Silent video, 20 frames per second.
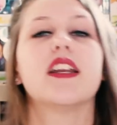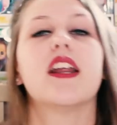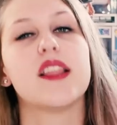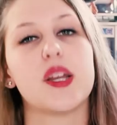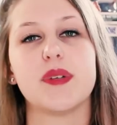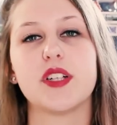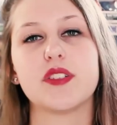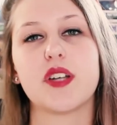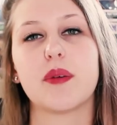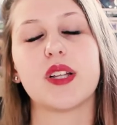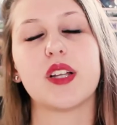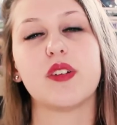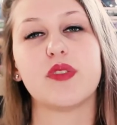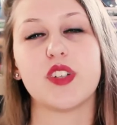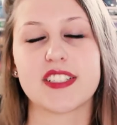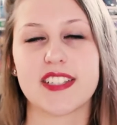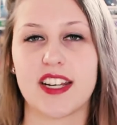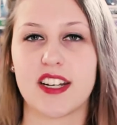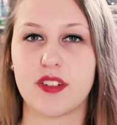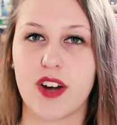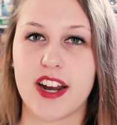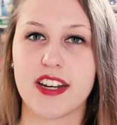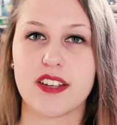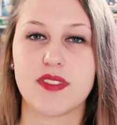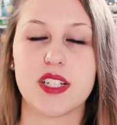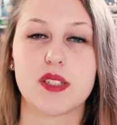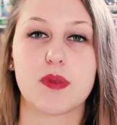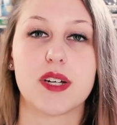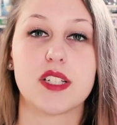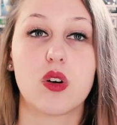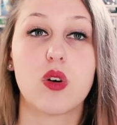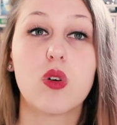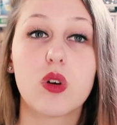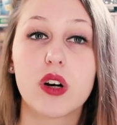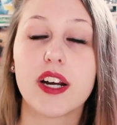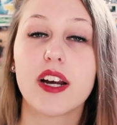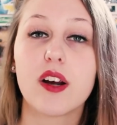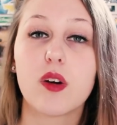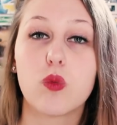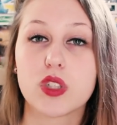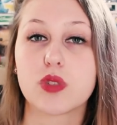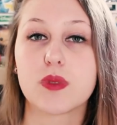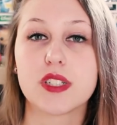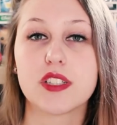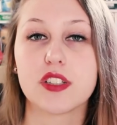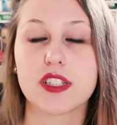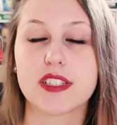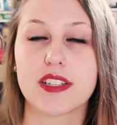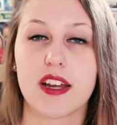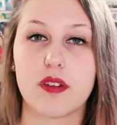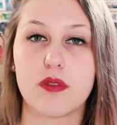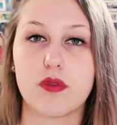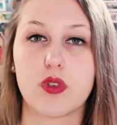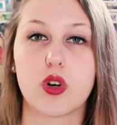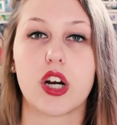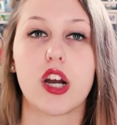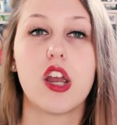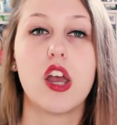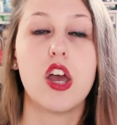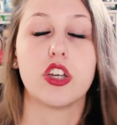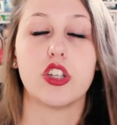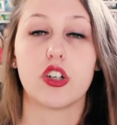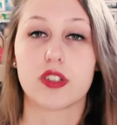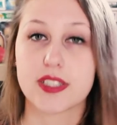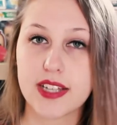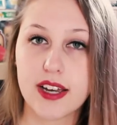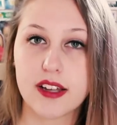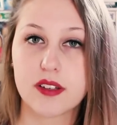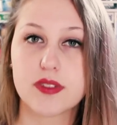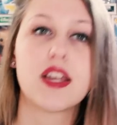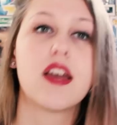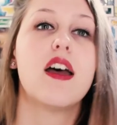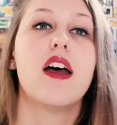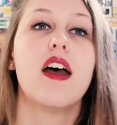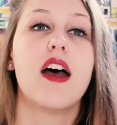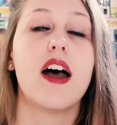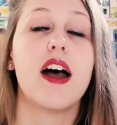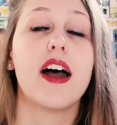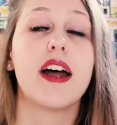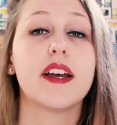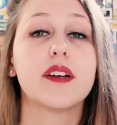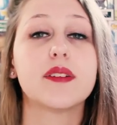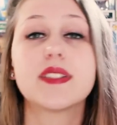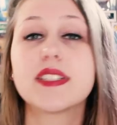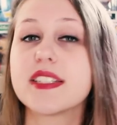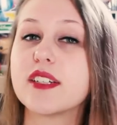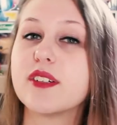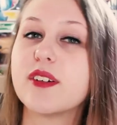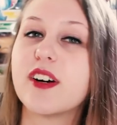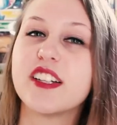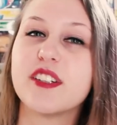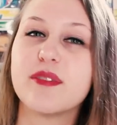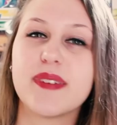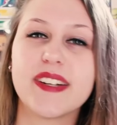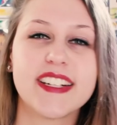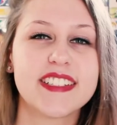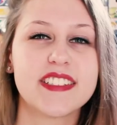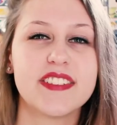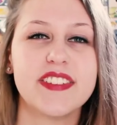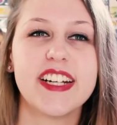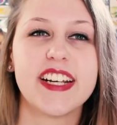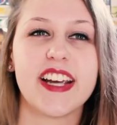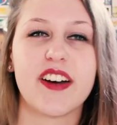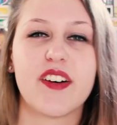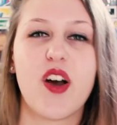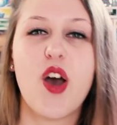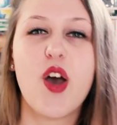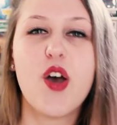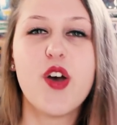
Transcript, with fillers: Let me know down below if you're excited for any of these ones or which ones you're excited for yourselves. And I will see you all in my next video.